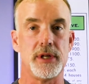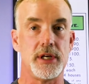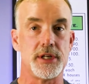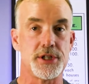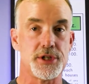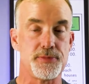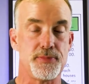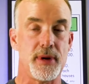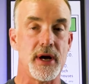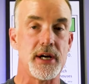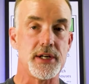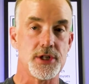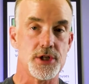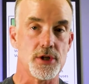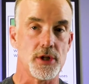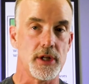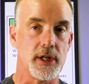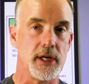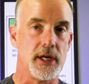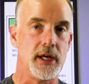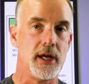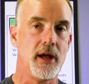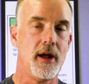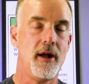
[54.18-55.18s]

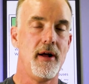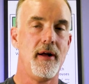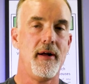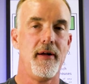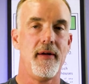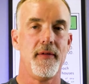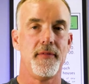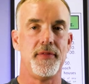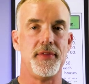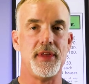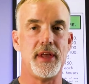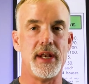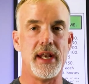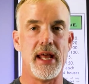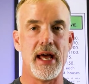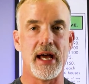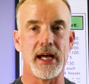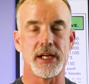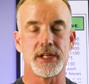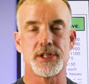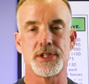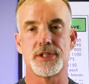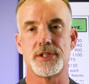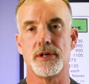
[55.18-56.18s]
especially the
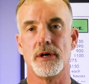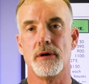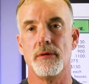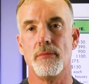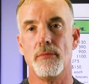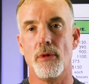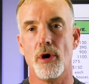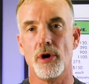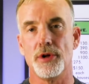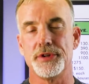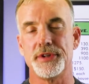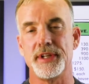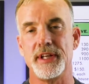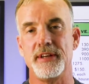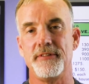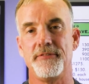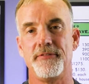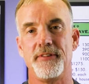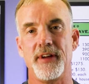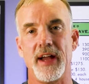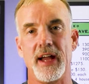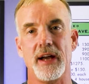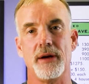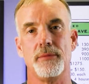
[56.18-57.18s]
next
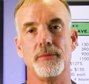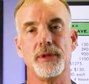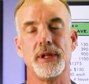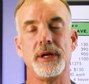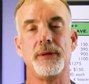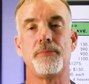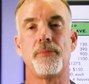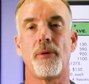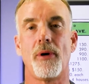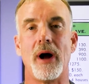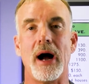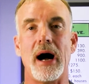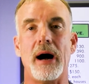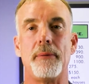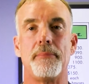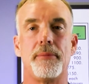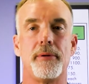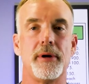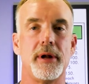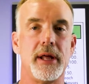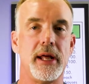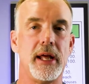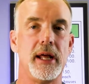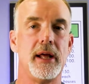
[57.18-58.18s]
multifamily
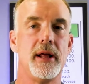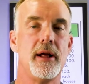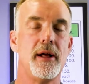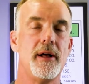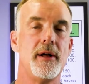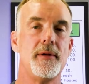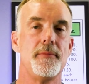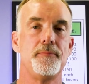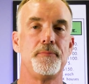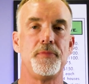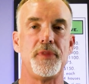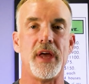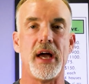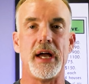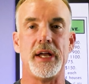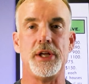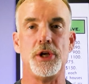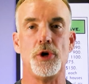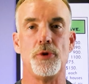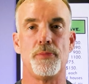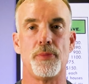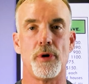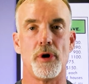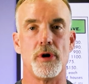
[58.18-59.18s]
property that
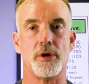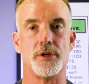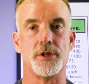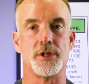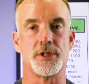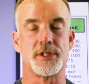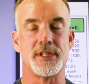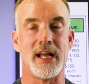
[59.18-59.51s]
you purchase.